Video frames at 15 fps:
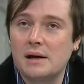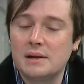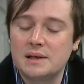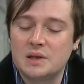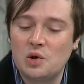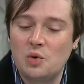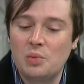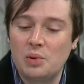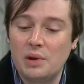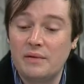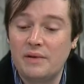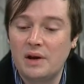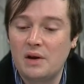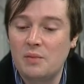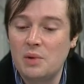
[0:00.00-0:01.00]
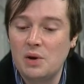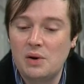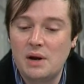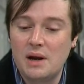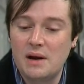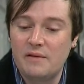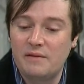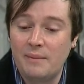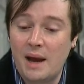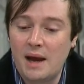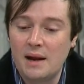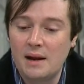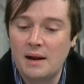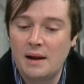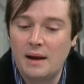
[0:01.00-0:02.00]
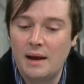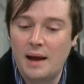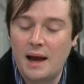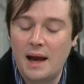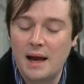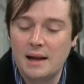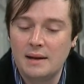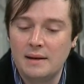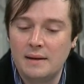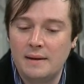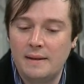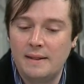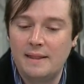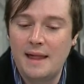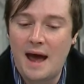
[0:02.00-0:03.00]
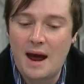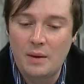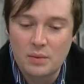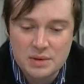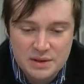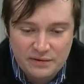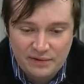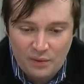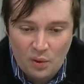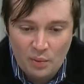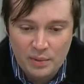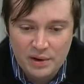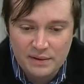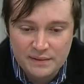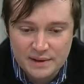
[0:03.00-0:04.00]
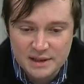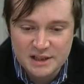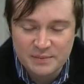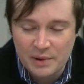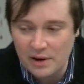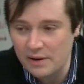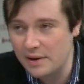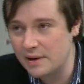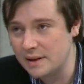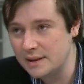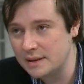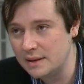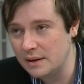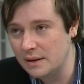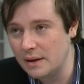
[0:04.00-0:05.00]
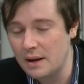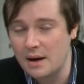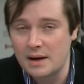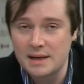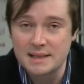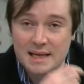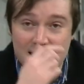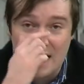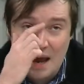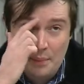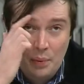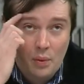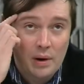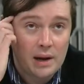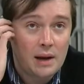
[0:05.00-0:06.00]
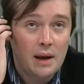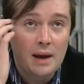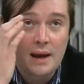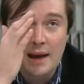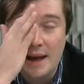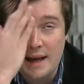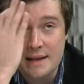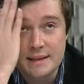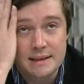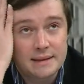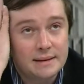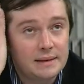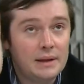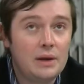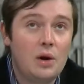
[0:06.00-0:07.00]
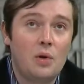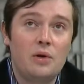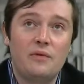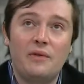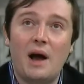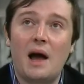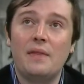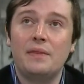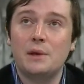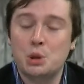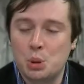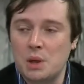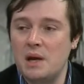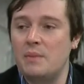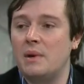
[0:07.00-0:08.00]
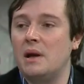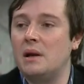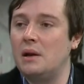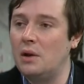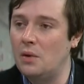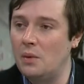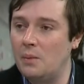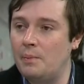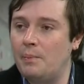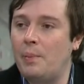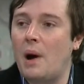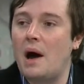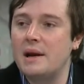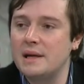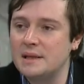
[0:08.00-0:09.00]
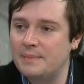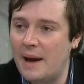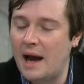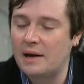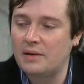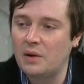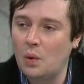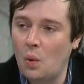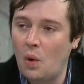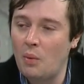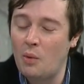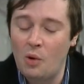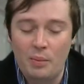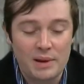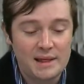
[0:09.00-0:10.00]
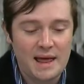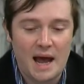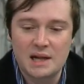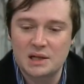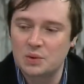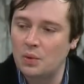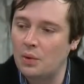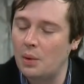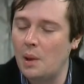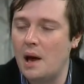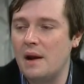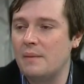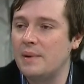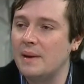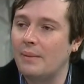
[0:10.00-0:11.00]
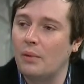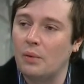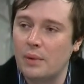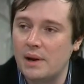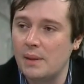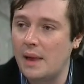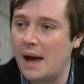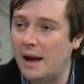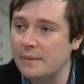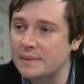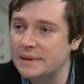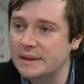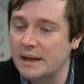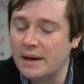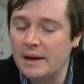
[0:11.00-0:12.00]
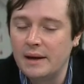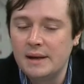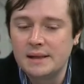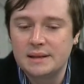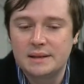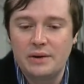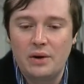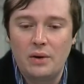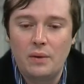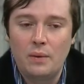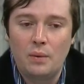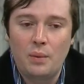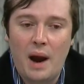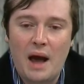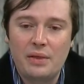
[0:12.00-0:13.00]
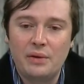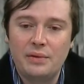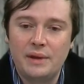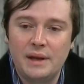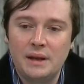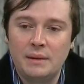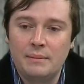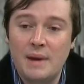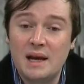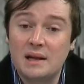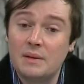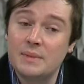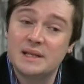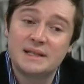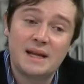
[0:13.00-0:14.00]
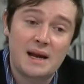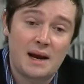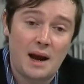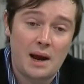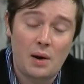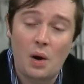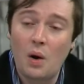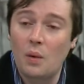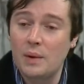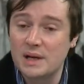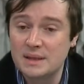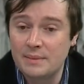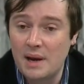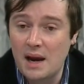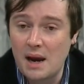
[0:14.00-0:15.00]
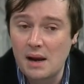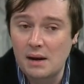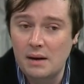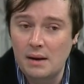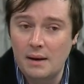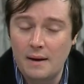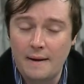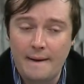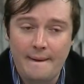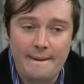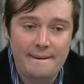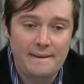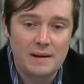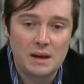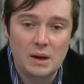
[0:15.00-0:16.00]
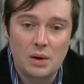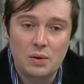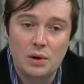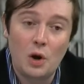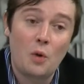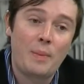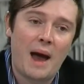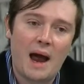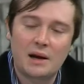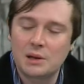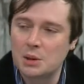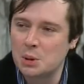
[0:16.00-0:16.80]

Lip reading: sober living community of men, and that was a formative experience. Because at that point, it's, you know, you've gotten the treatment, your body's back to normal, but that's where a lot of people relapse. So rather than make the mistake I'd always made, you know, go back to